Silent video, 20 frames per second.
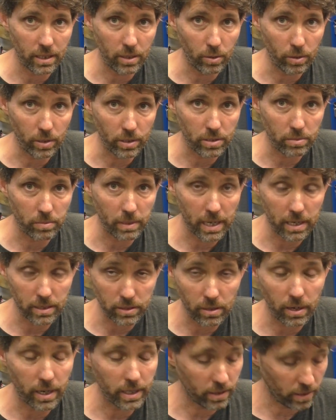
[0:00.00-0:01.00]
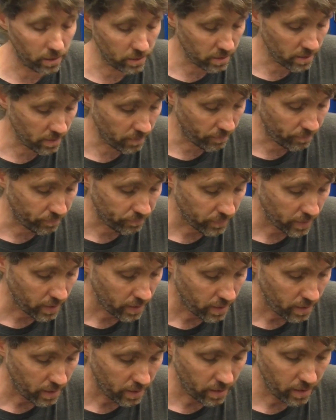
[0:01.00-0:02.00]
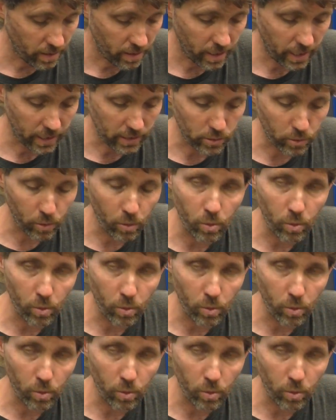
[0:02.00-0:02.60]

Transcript: in order to be able to diagnose it. It's